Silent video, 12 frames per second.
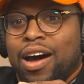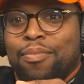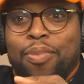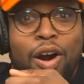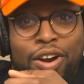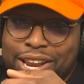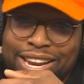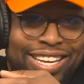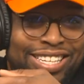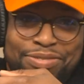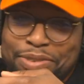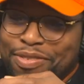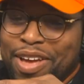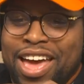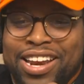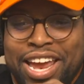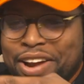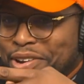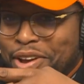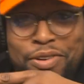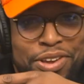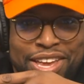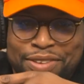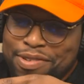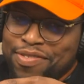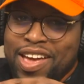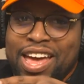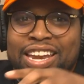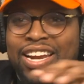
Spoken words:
parties. We've had karaoke. We've had